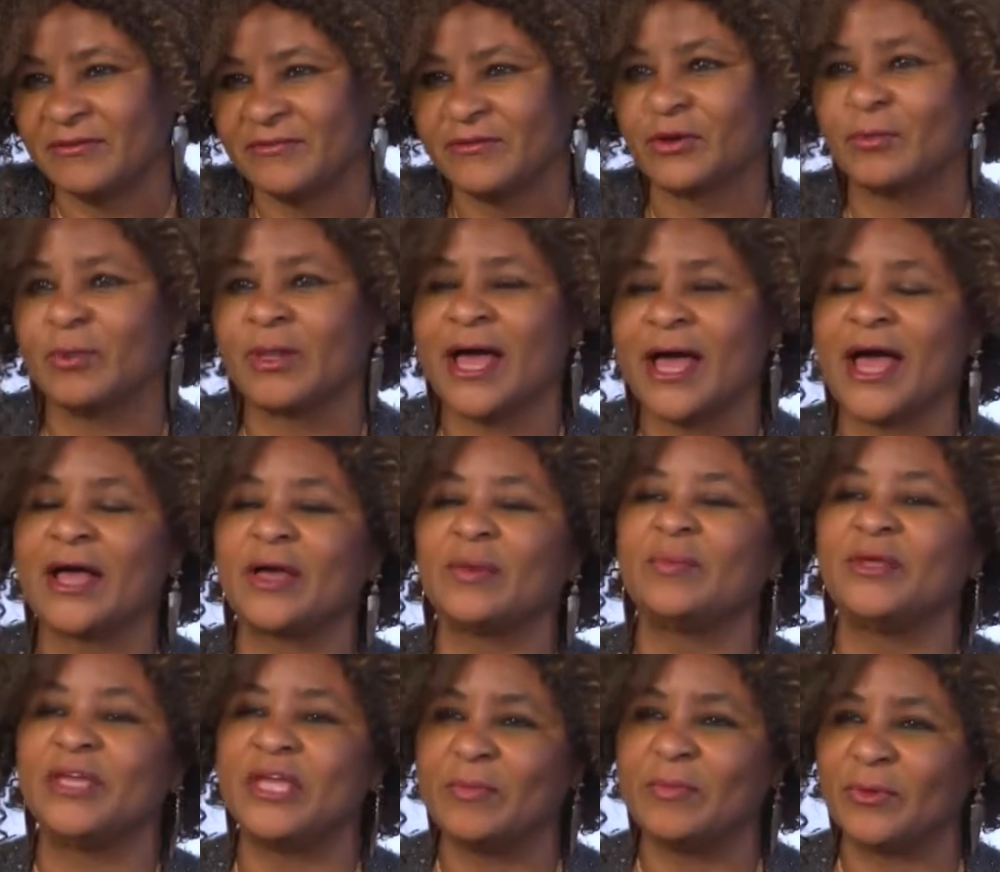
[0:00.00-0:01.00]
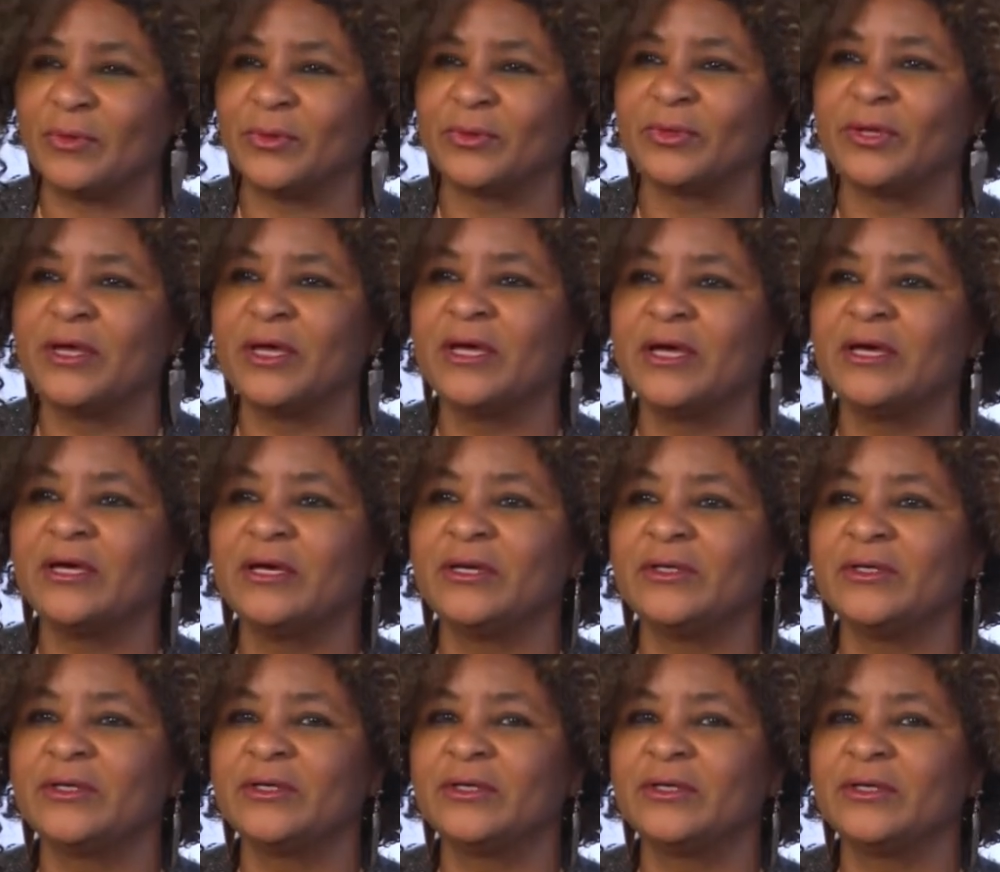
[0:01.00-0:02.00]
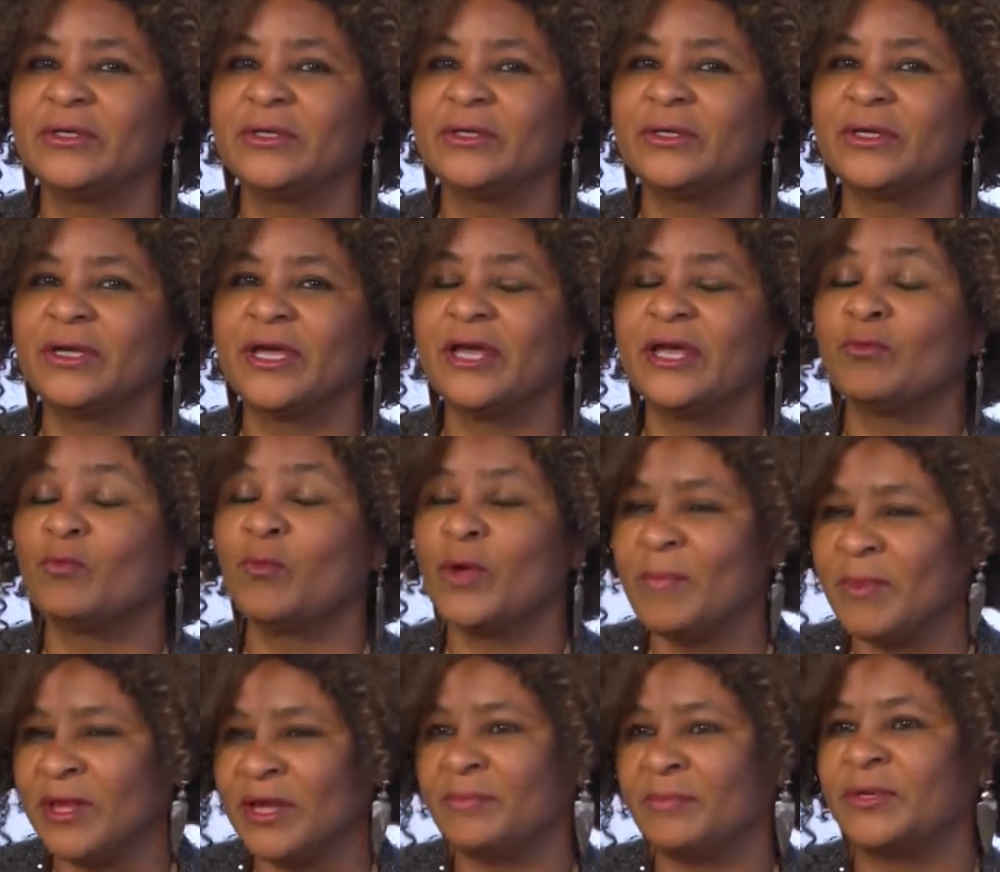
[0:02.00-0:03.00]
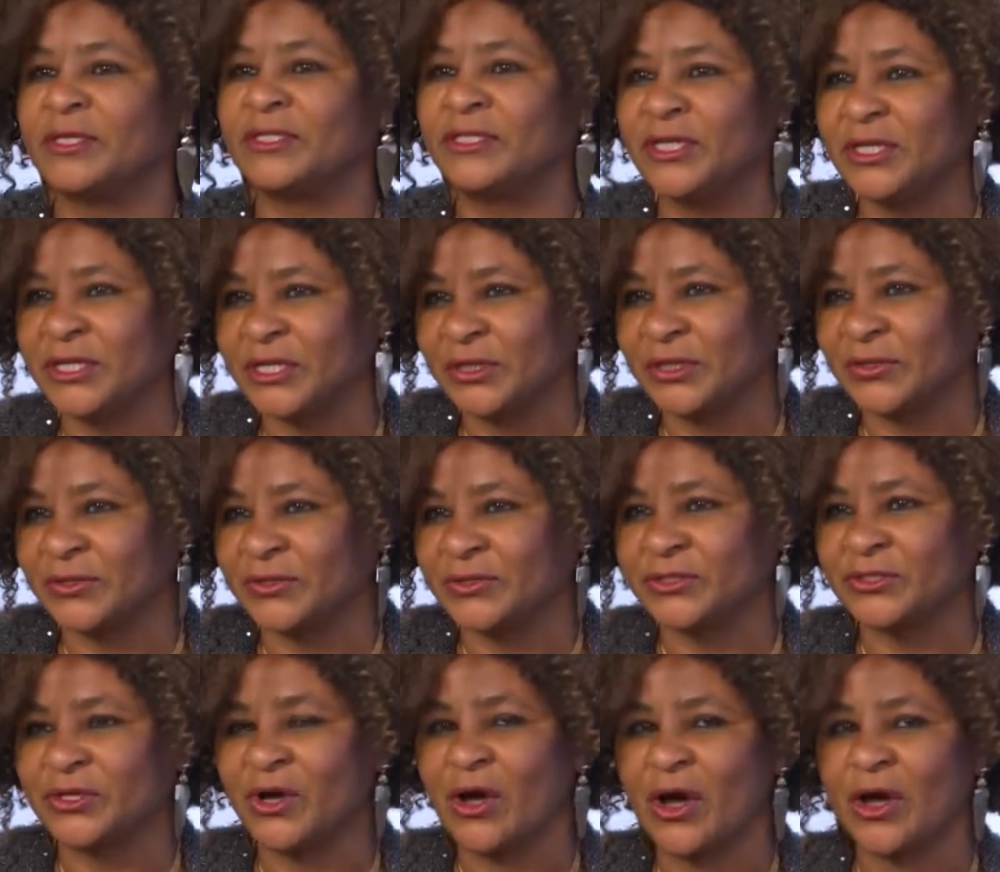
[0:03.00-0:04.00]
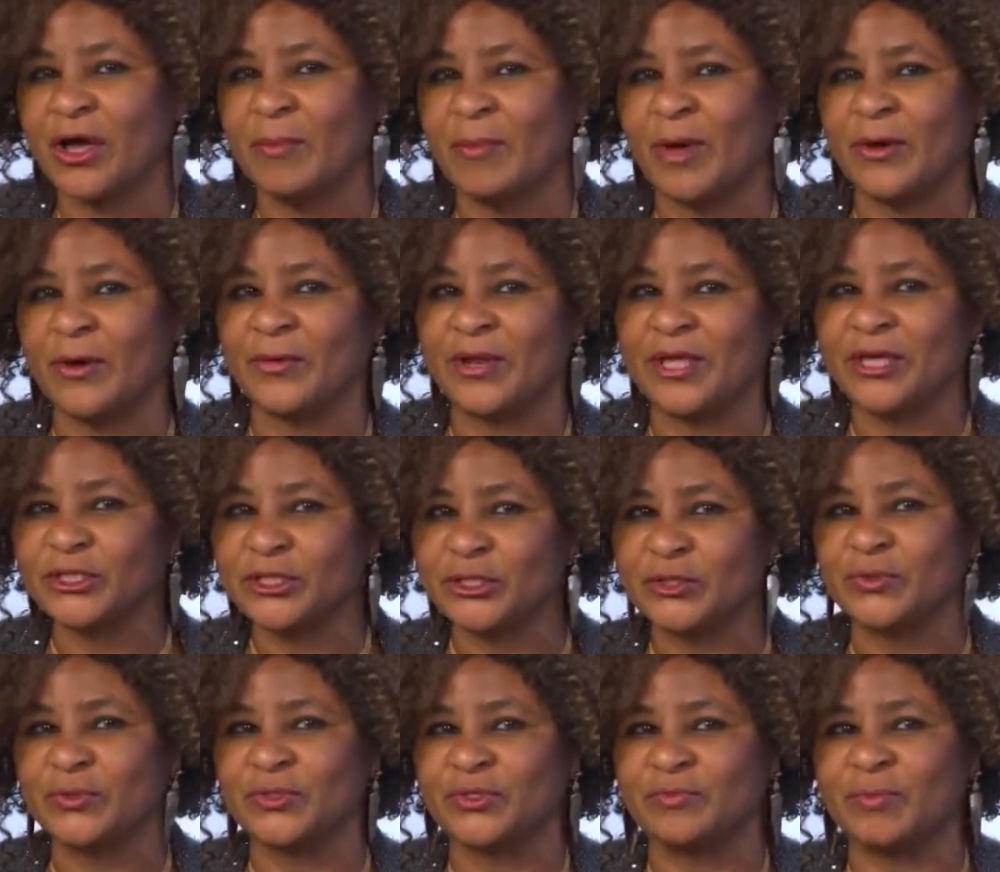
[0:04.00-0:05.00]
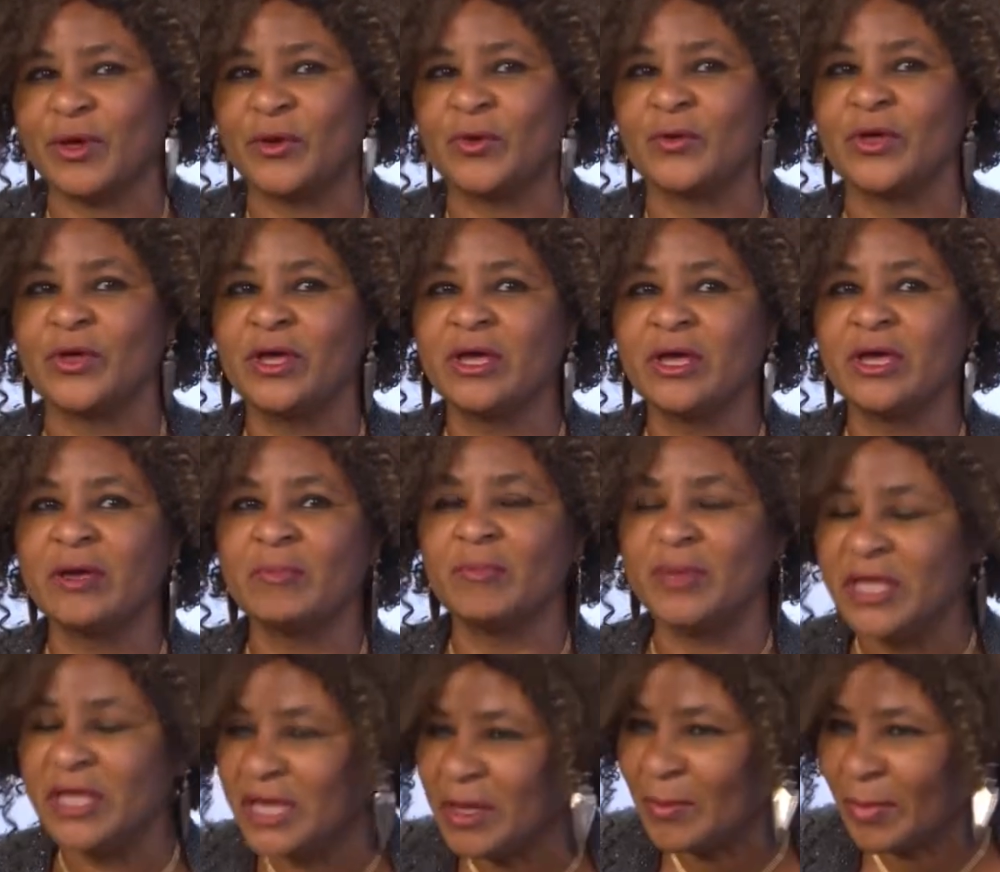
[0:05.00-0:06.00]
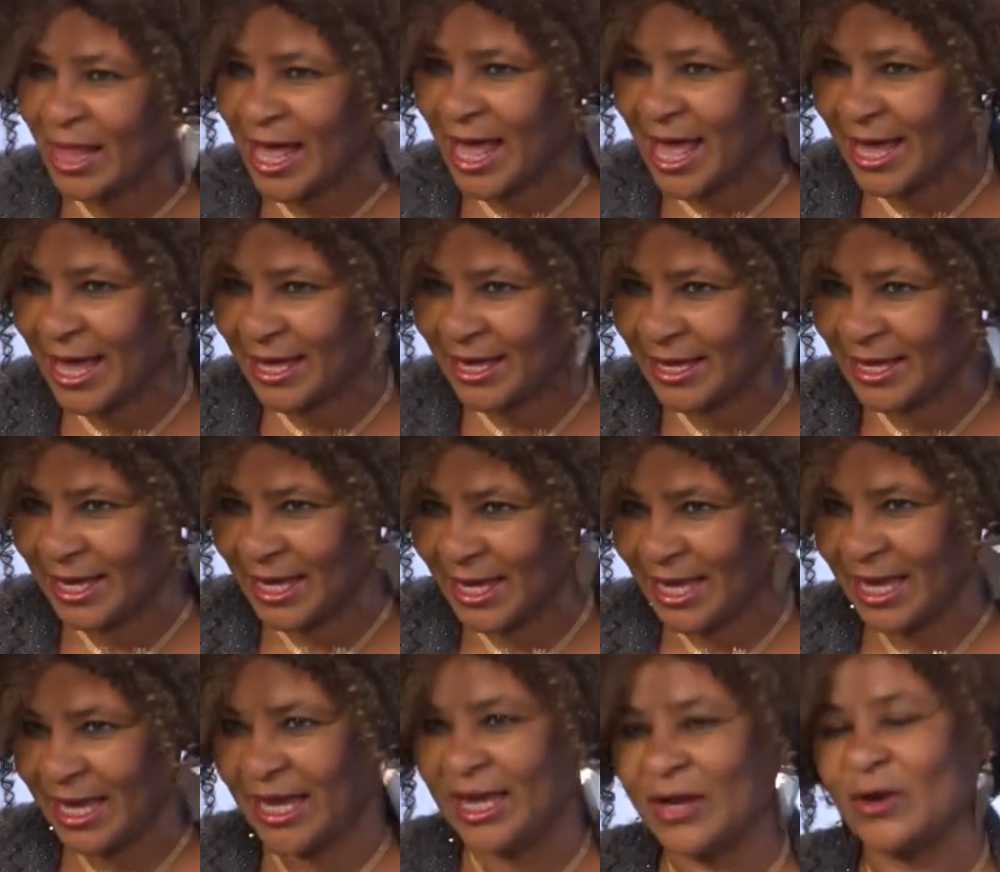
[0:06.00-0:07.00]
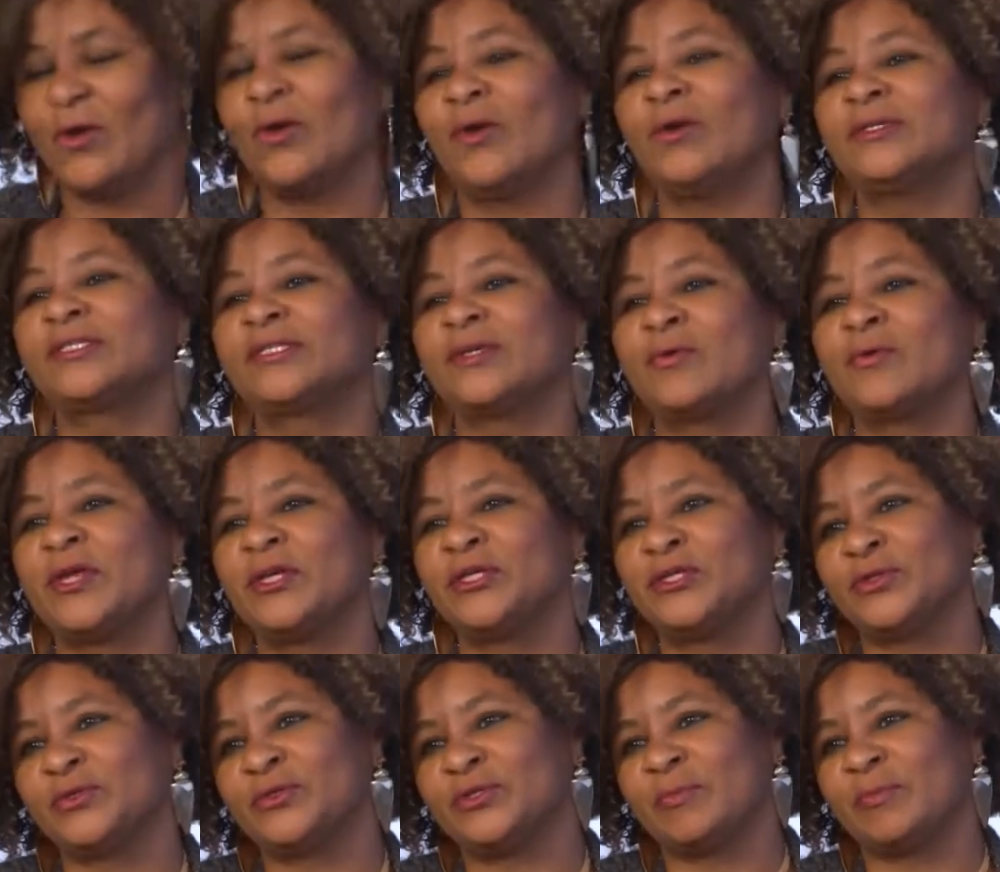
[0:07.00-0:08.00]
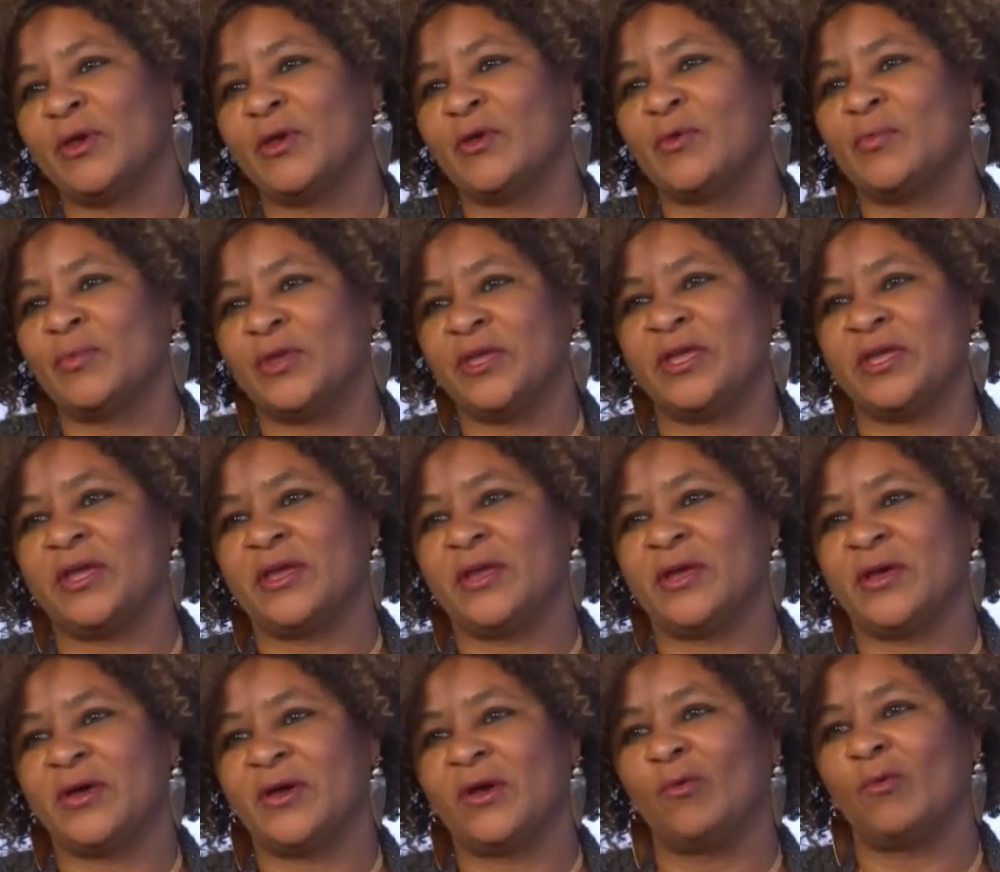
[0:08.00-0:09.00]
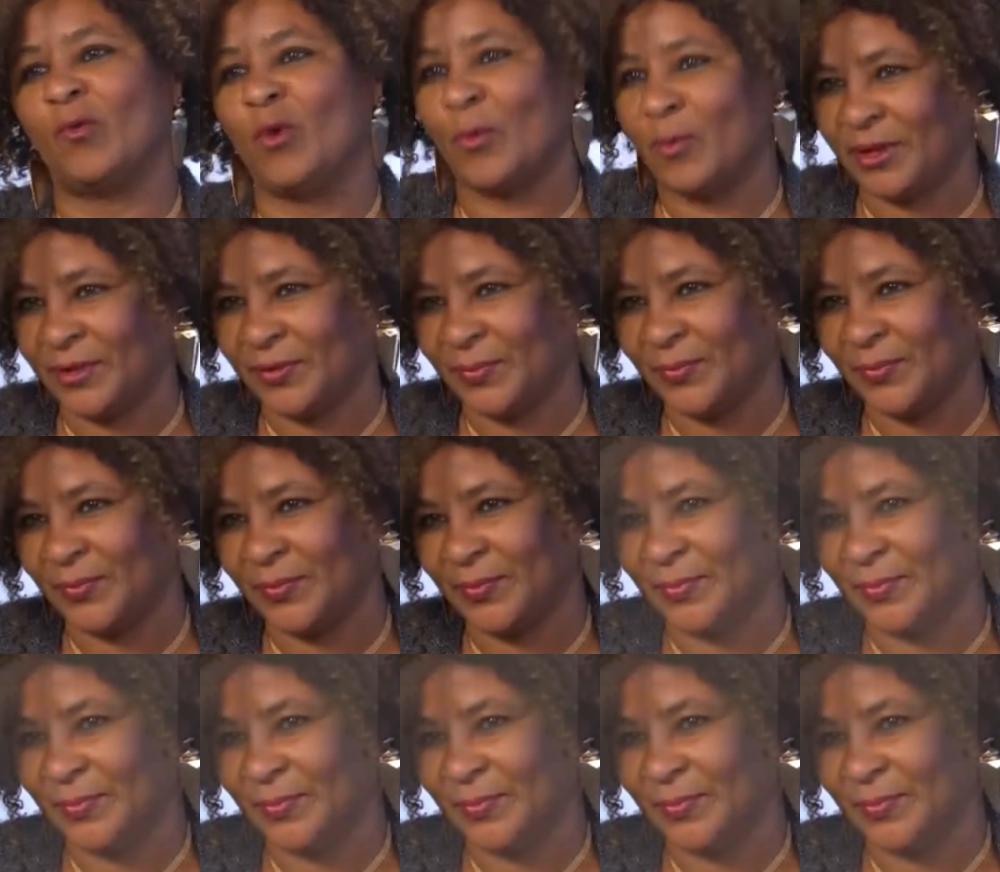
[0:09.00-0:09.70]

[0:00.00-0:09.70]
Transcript: for Black people and women in particular to talk about issues about being Black and also issues about being a woman.